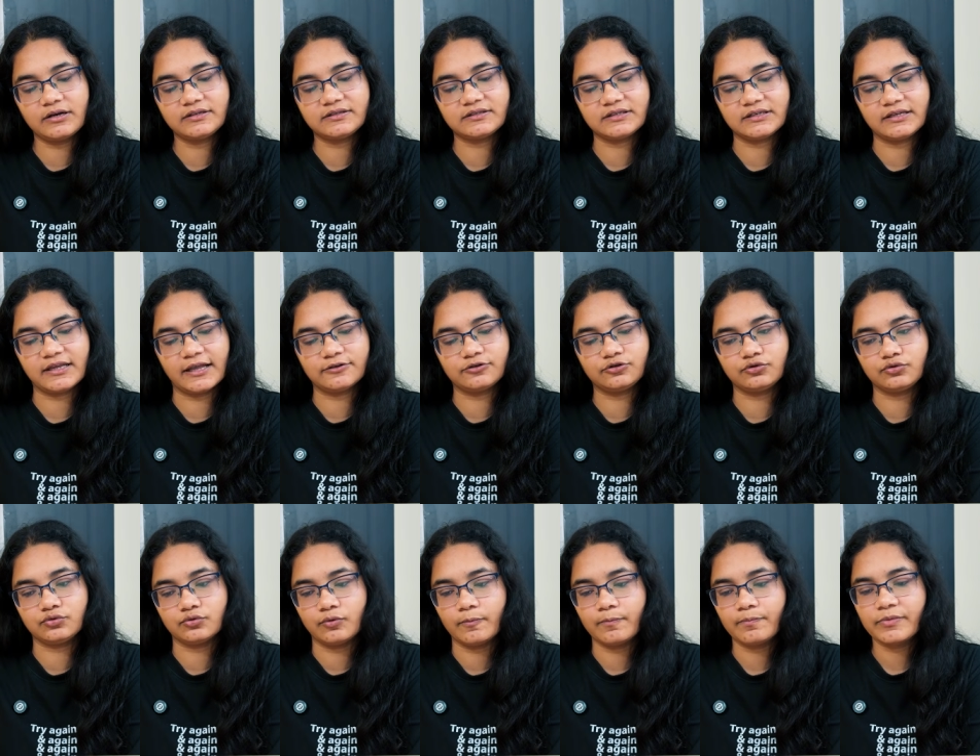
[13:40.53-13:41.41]

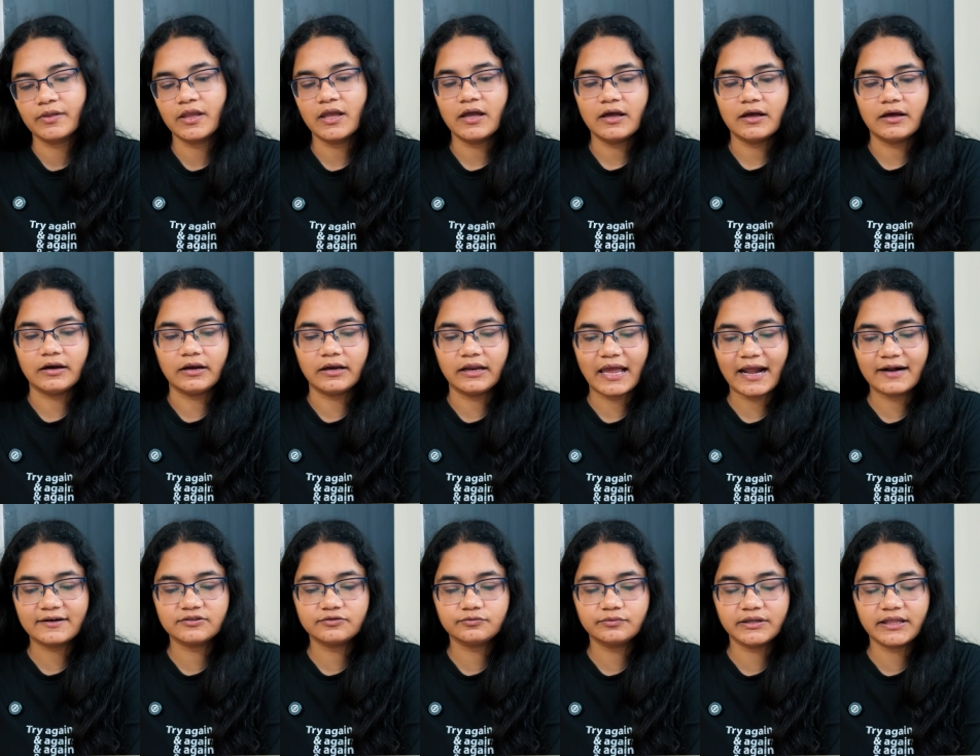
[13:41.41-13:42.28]
CH2,
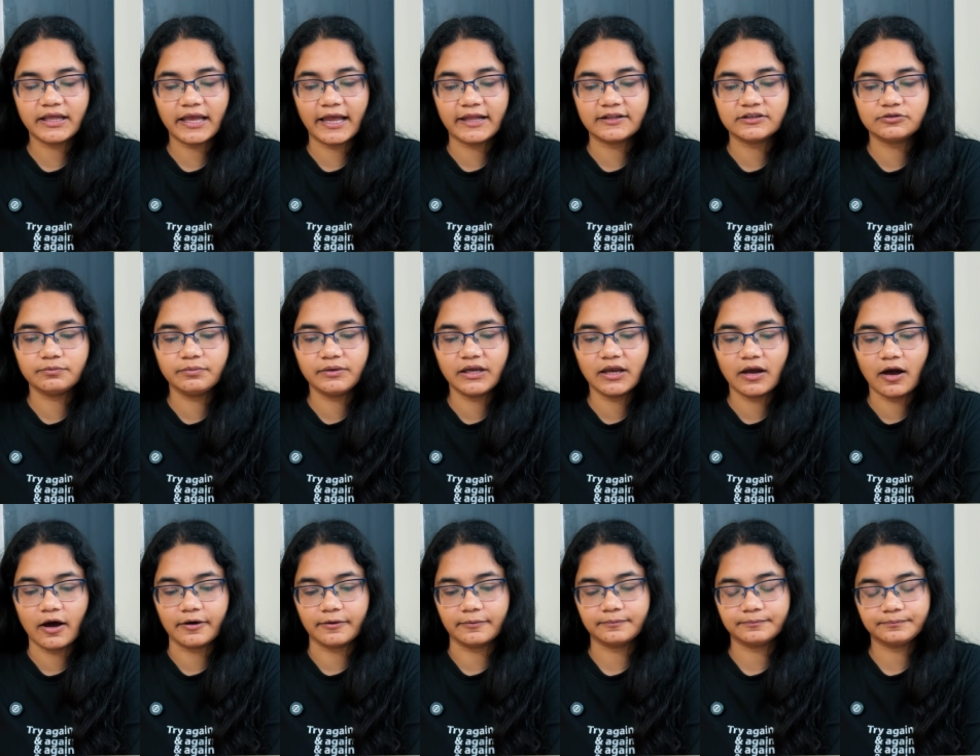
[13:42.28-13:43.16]
reacts with HBr,